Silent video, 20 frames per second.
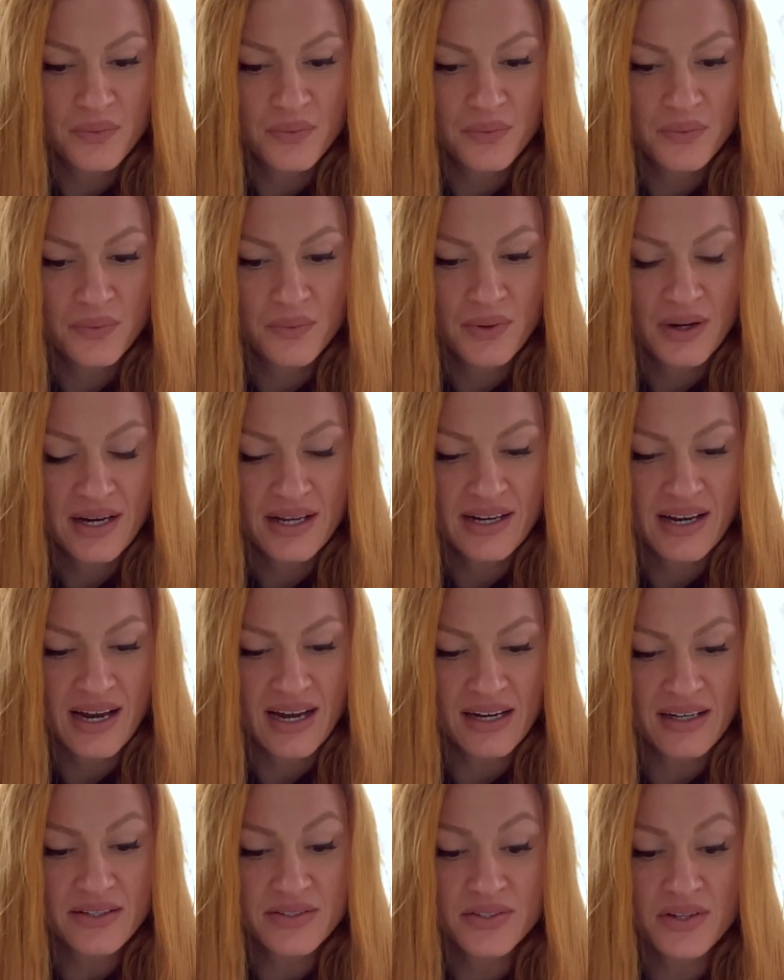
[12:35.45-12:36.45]
What
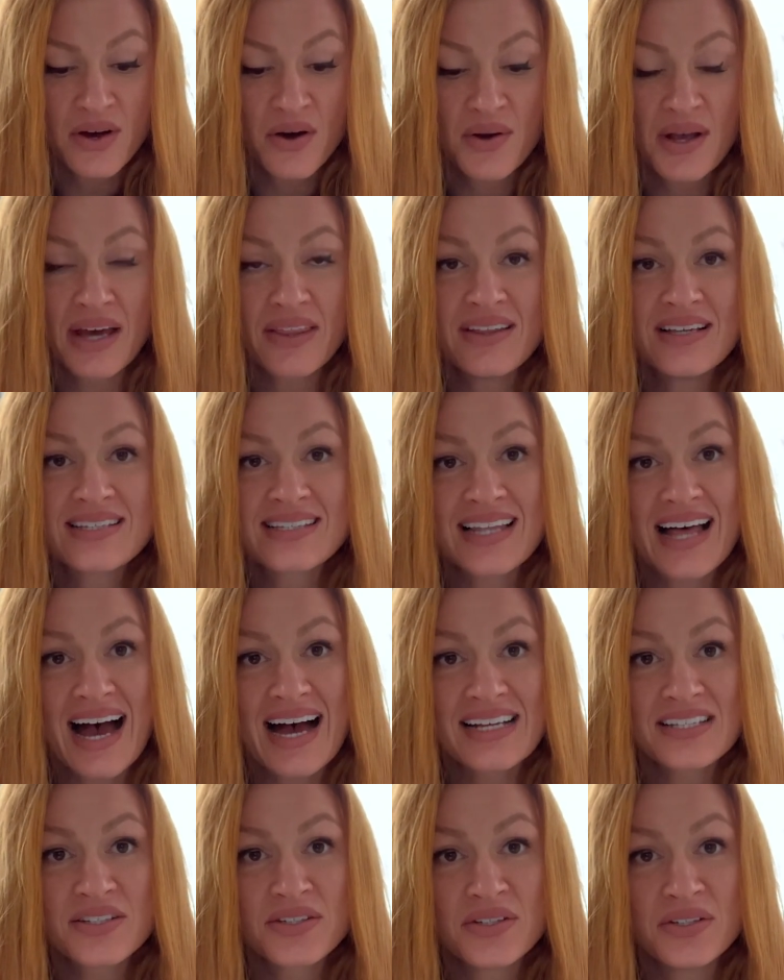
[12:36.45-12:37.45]
else? Oh yeah, these
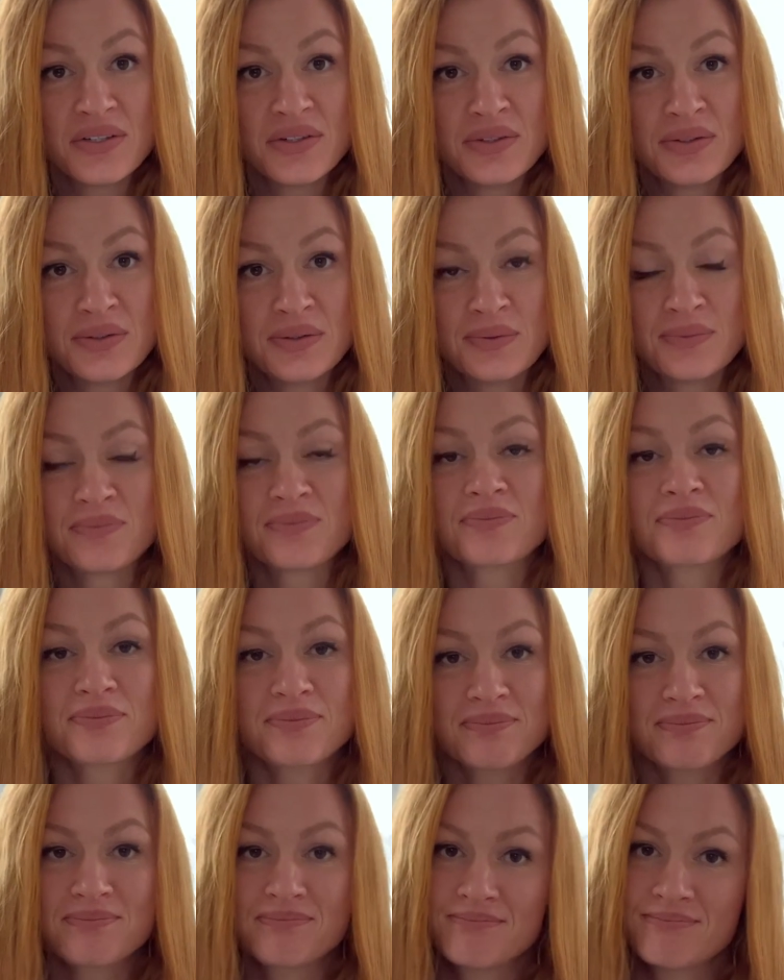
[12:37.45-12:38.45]
last two
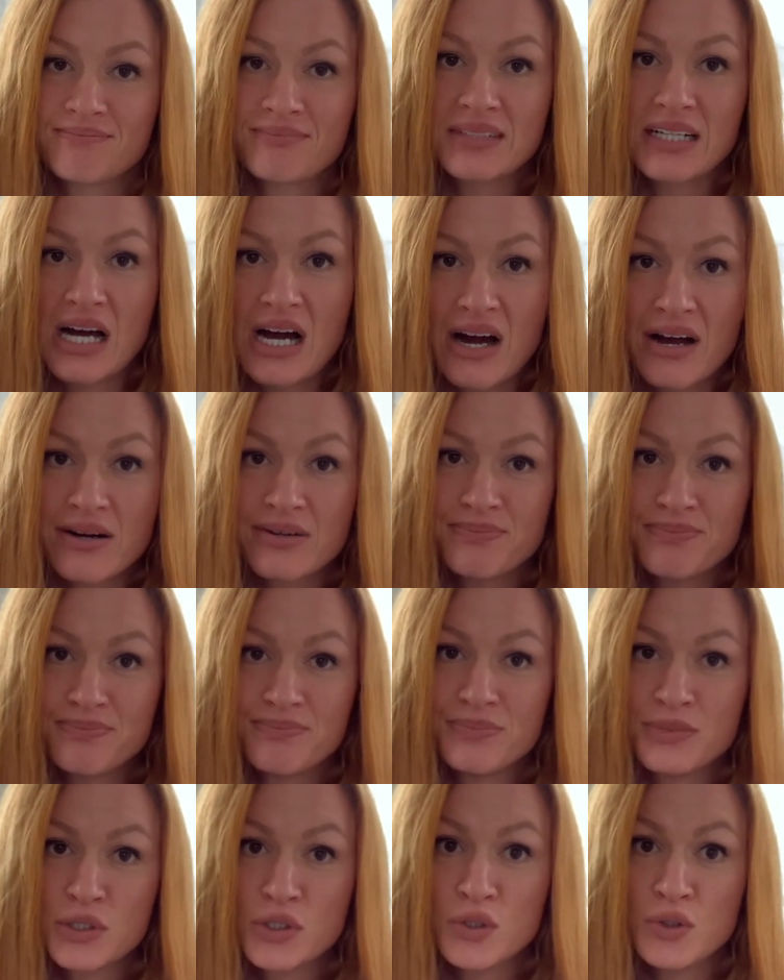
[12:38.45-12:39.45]
are
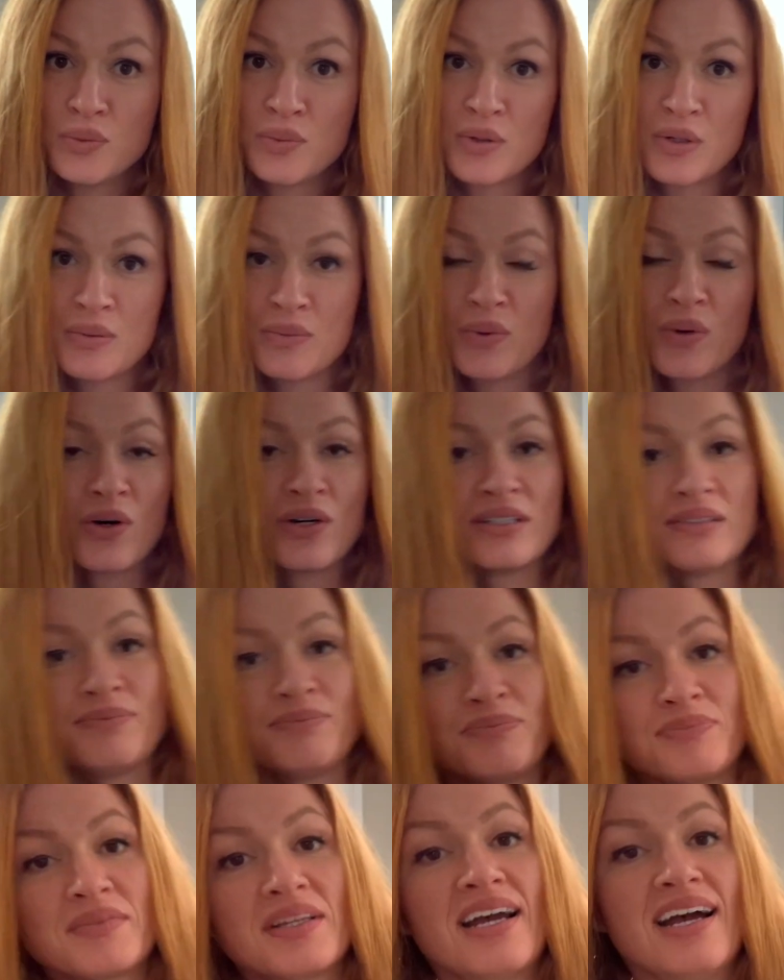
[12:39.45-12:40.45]
super
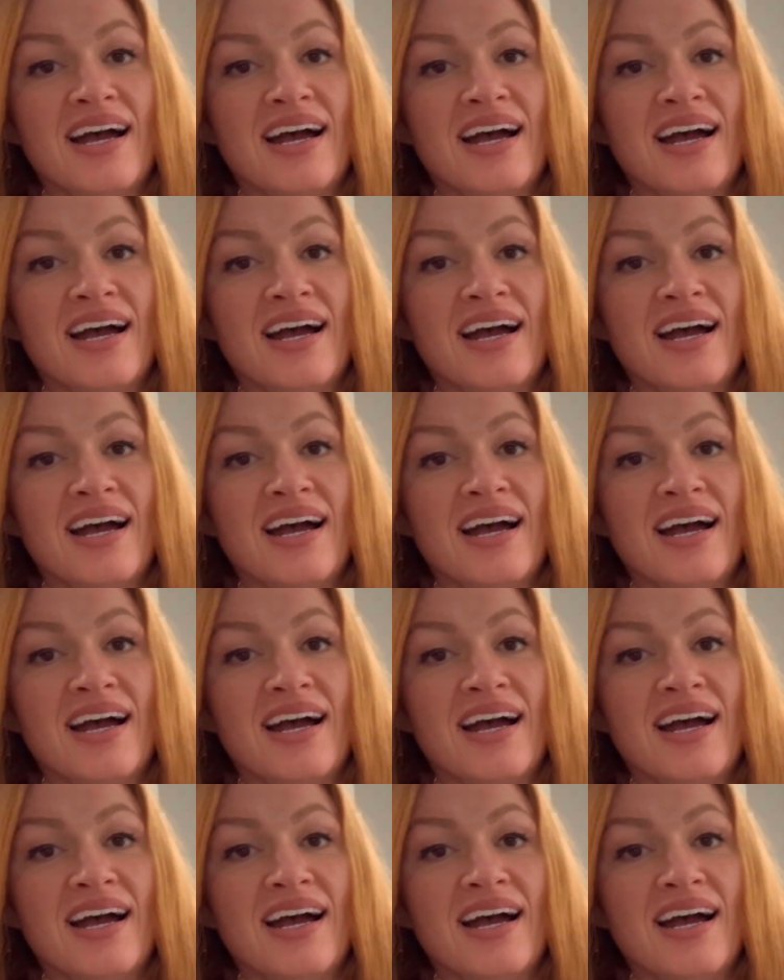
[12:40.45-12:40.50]
important.